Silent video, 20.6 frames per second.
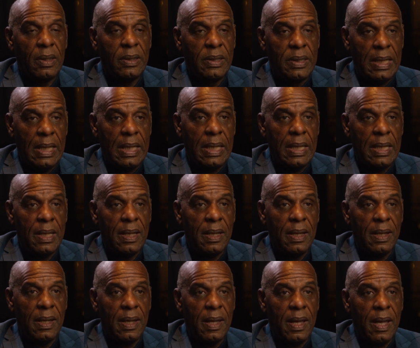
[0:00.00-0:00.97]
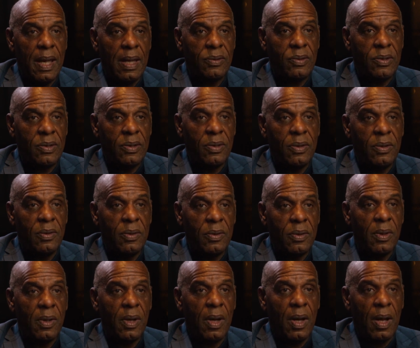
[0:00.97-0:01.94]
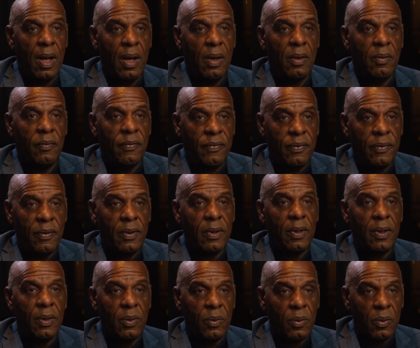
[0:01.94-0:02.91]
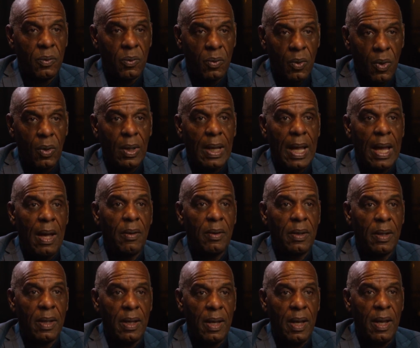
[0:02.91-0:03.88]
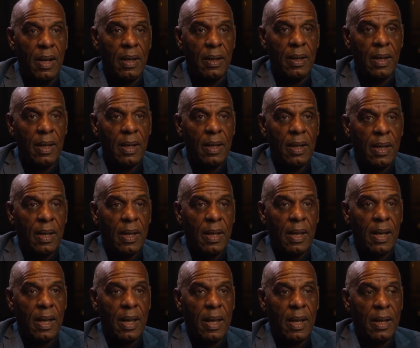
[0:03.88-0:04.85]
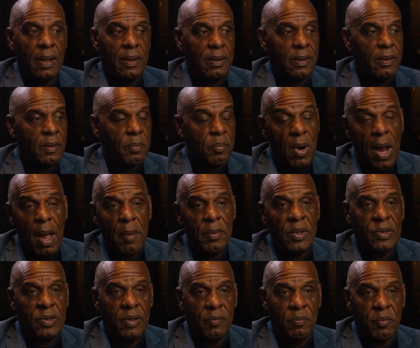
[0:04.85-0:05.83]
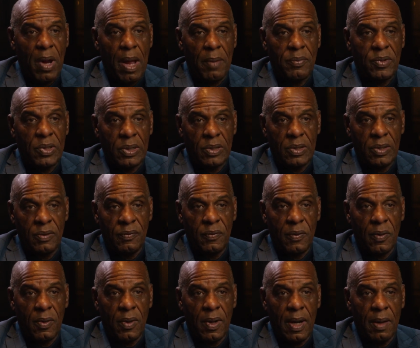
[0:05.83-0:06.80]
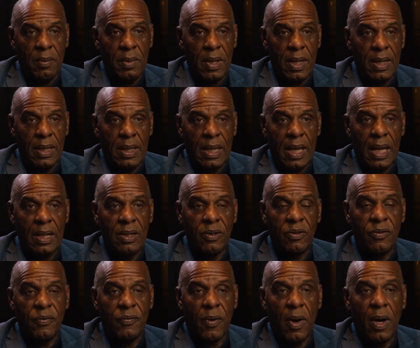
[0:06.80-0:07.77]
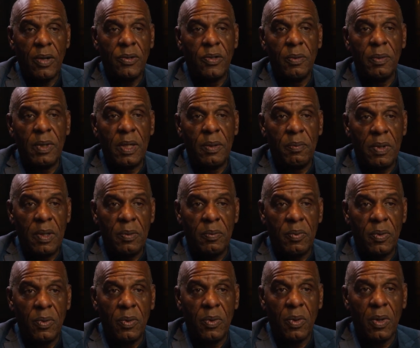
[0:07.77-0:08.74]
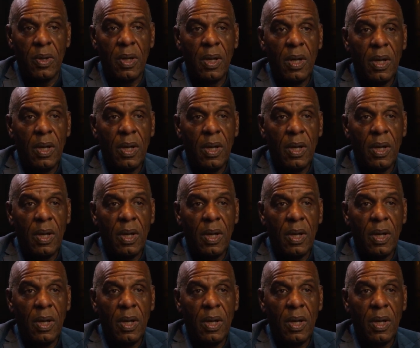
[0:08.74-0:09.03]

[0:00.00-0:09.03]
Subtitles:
a D as to full rollout and the promise of Prop 64. I mean, again, it's far too many people who are